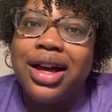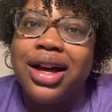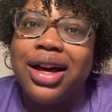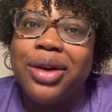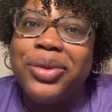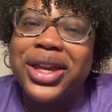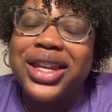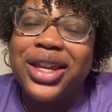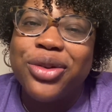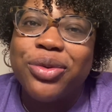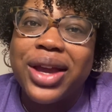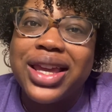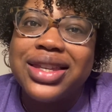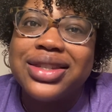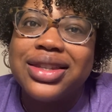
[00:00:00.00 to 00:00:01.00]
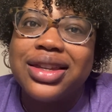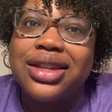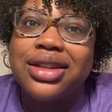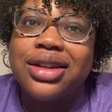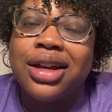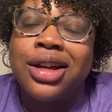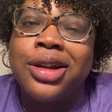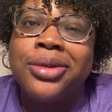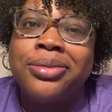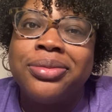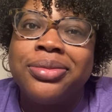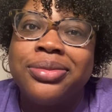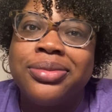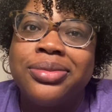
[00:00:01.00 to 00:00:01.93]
Uh, we can erase it. Um,